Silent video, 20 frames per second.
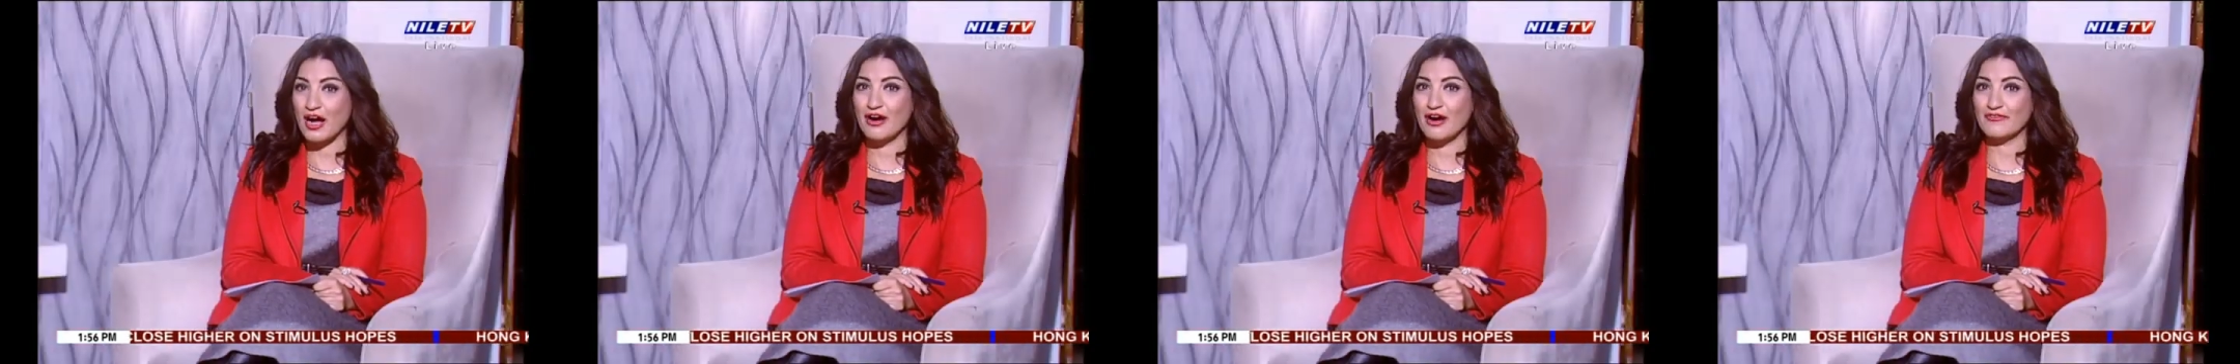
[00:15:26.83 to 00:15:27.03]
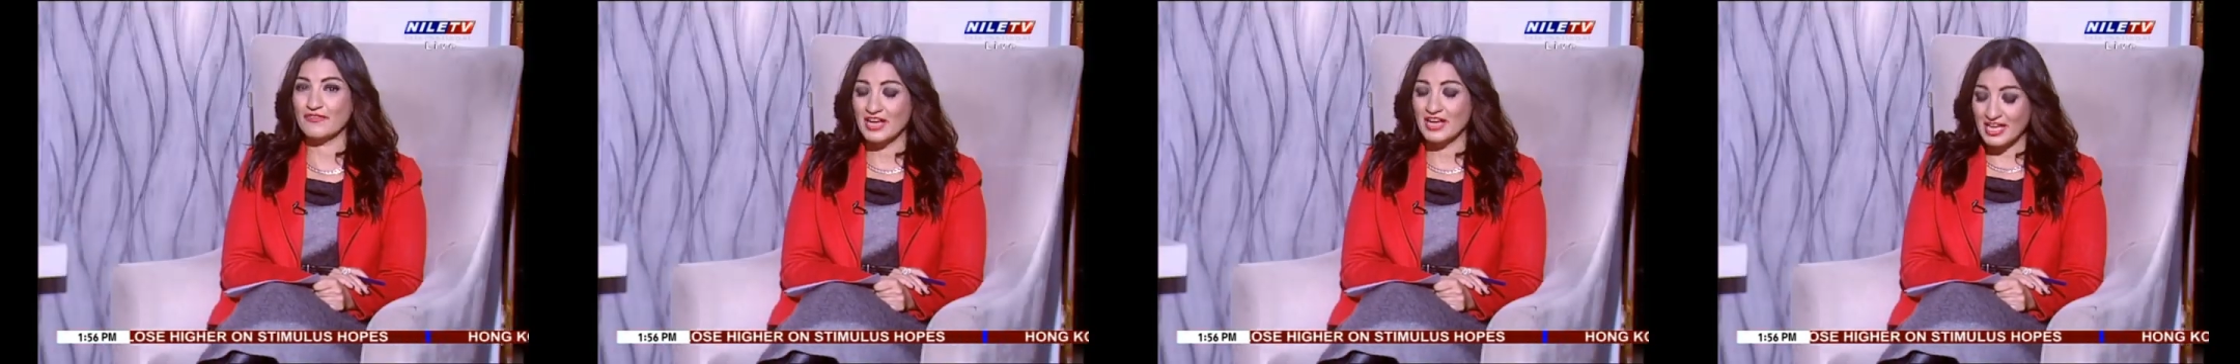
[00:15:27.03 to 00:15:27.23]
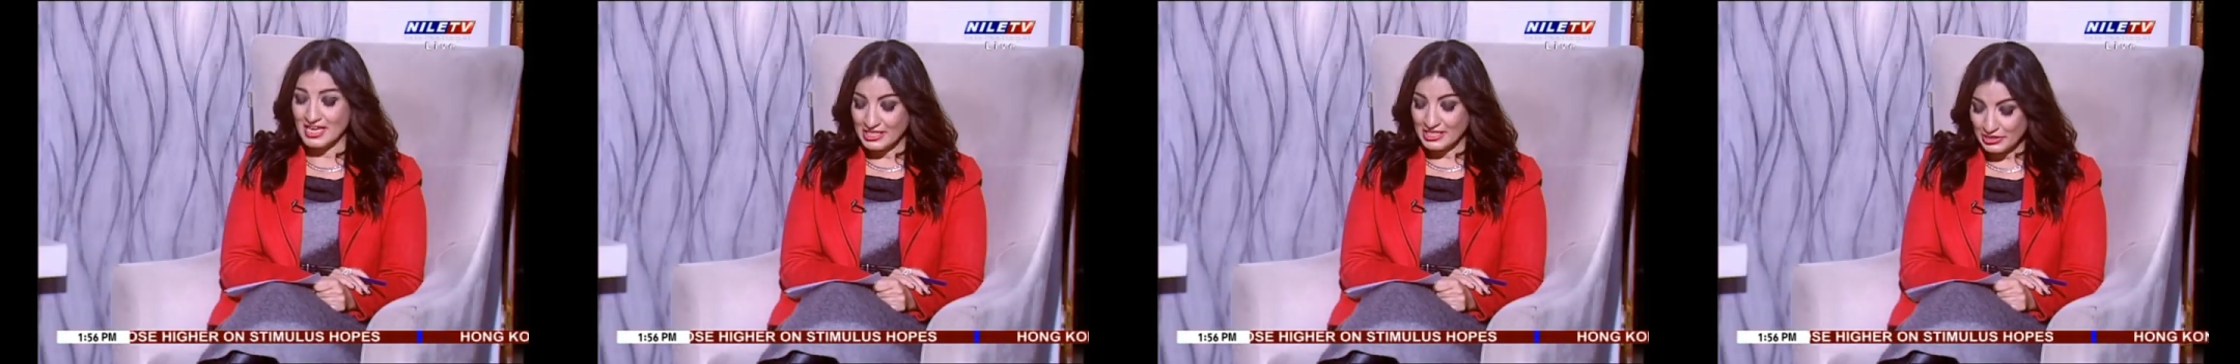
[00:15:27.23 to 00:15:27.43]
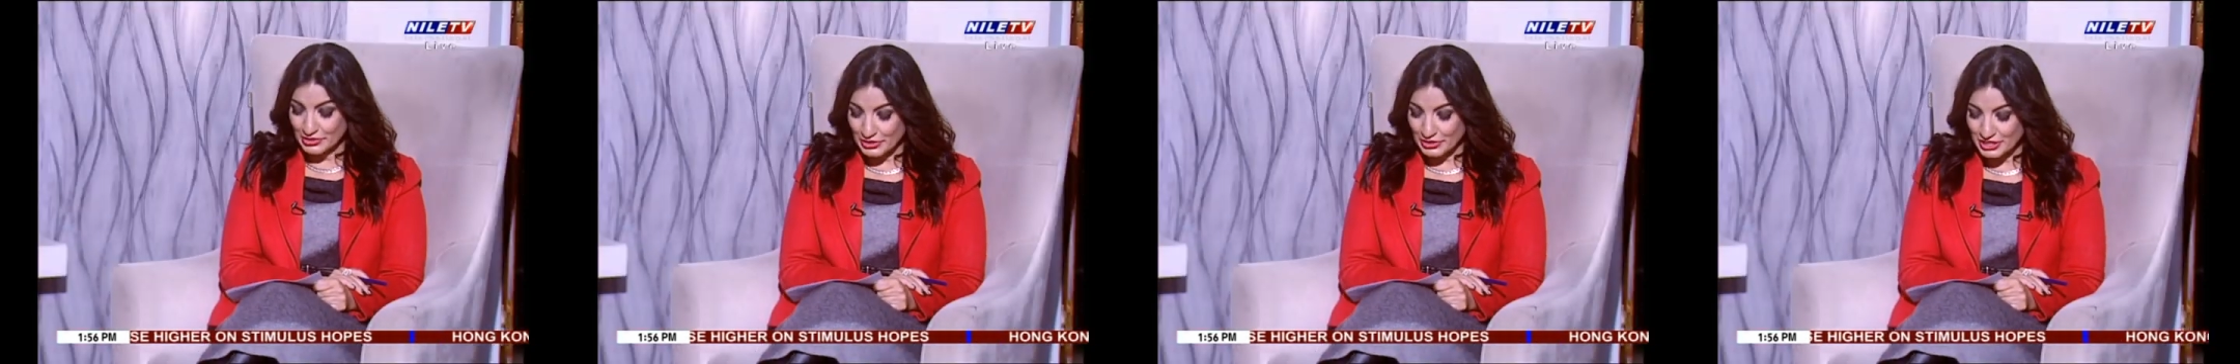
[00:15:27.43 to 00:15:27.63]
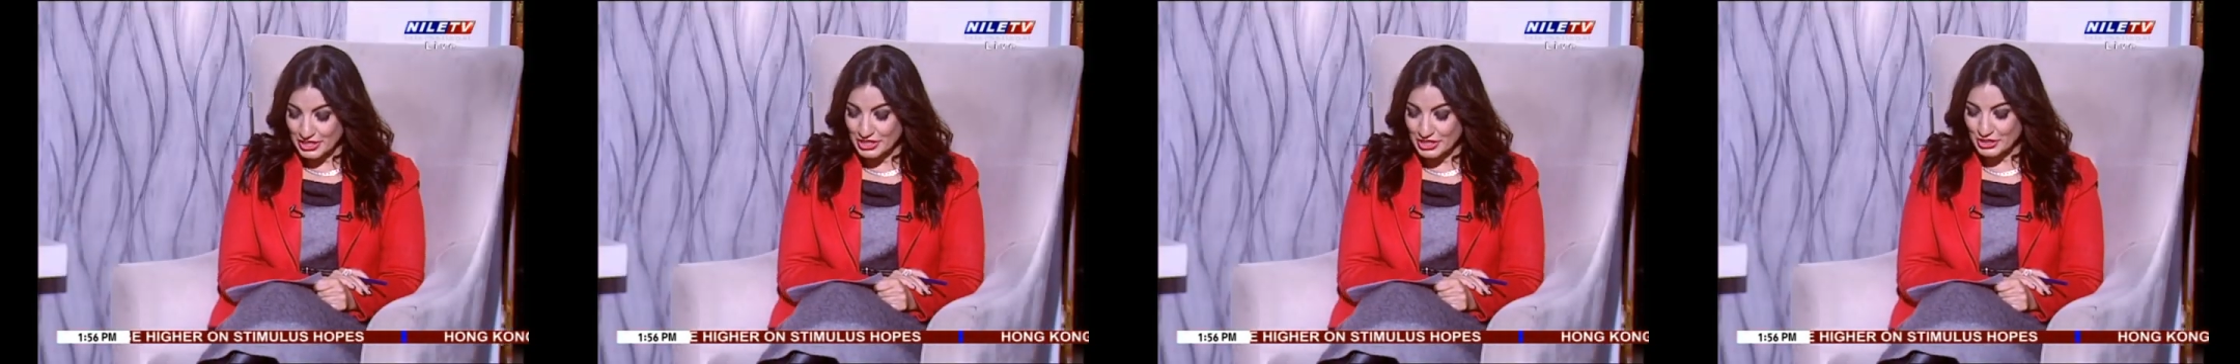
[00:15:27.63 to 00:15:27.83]
of
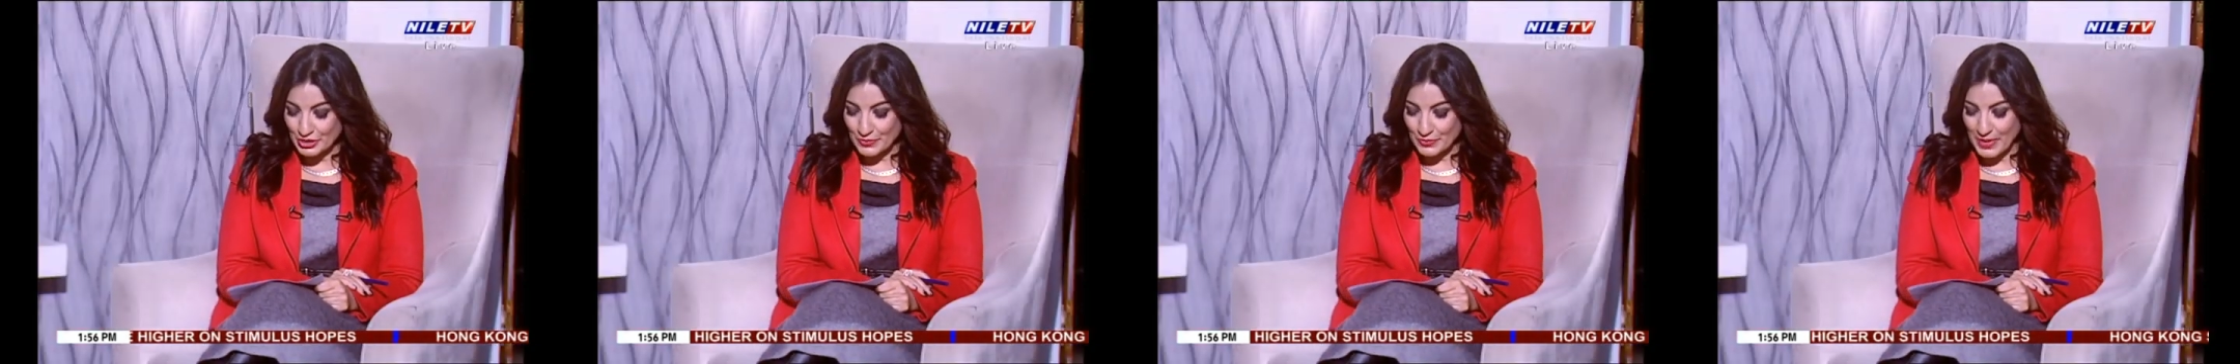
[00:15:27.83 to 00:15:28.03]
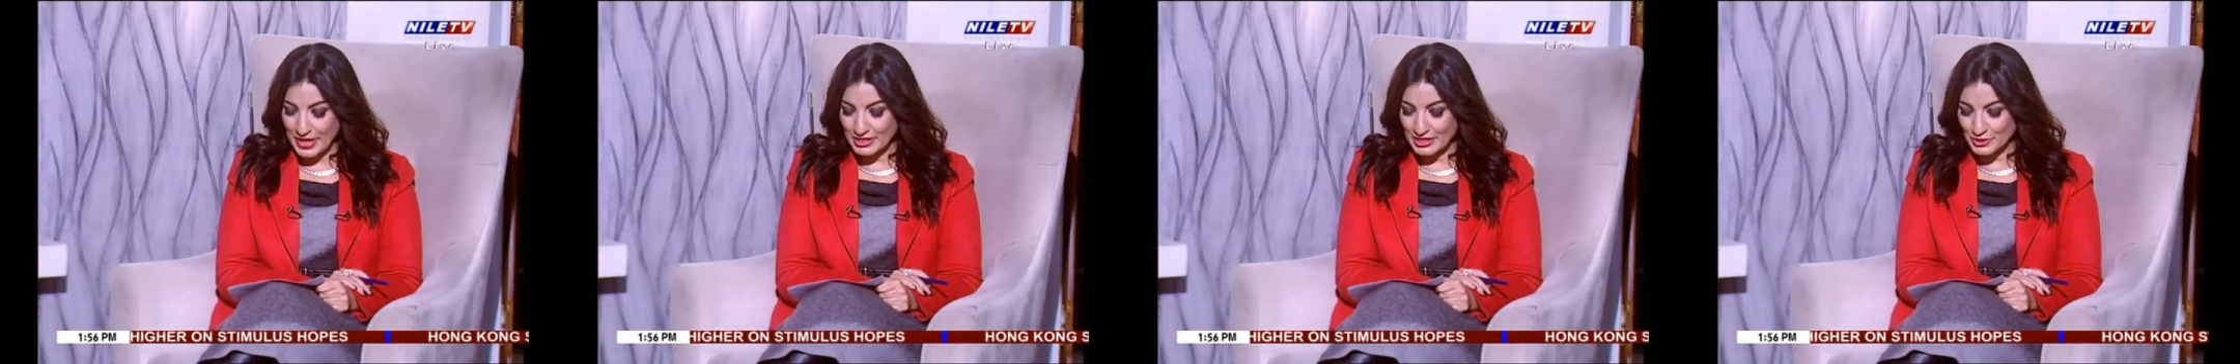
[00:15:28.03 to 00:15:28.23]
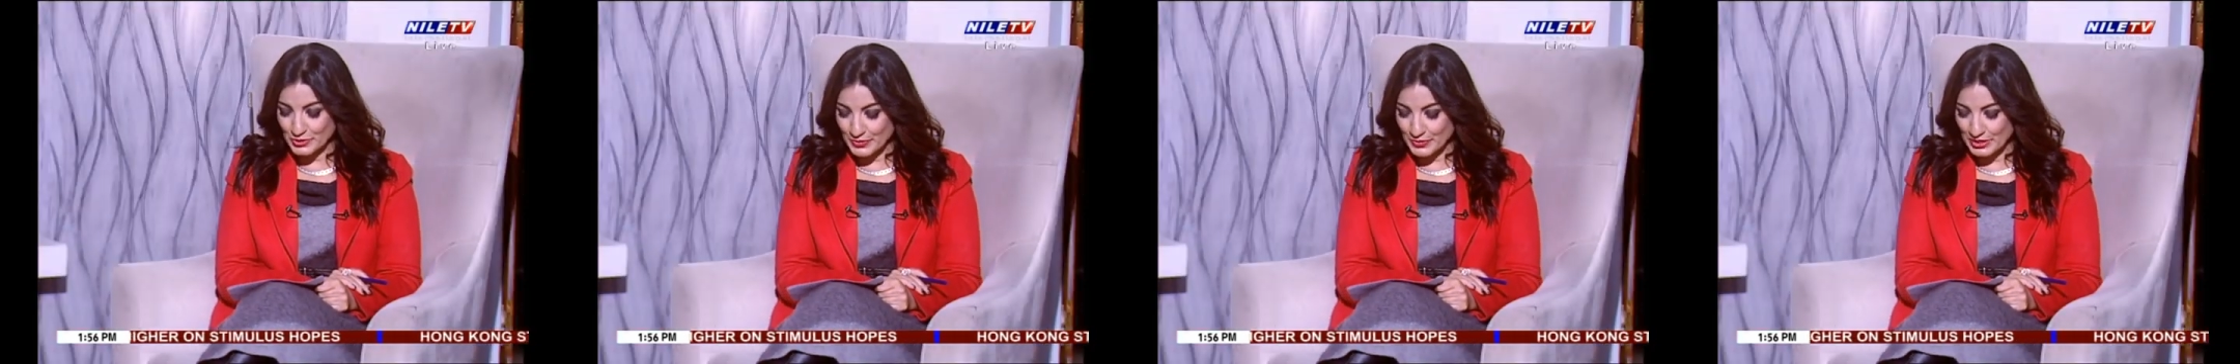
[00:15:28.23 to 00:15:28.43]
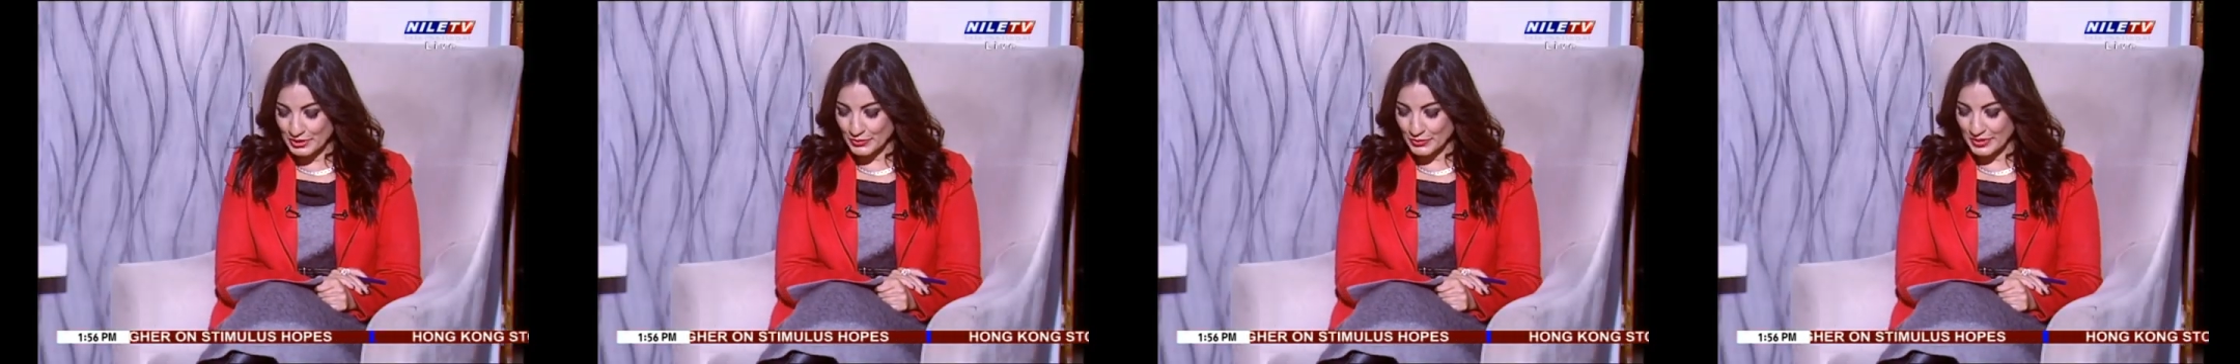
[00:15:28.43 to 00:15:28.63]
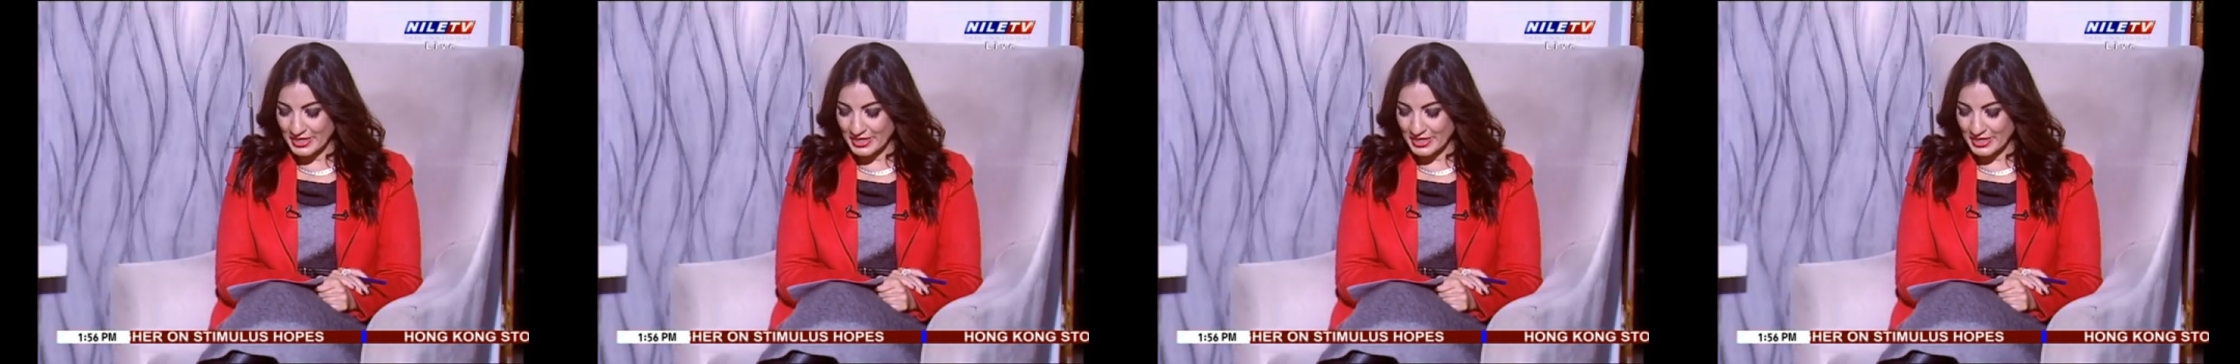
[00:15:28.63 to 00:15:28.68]
Strategic Management,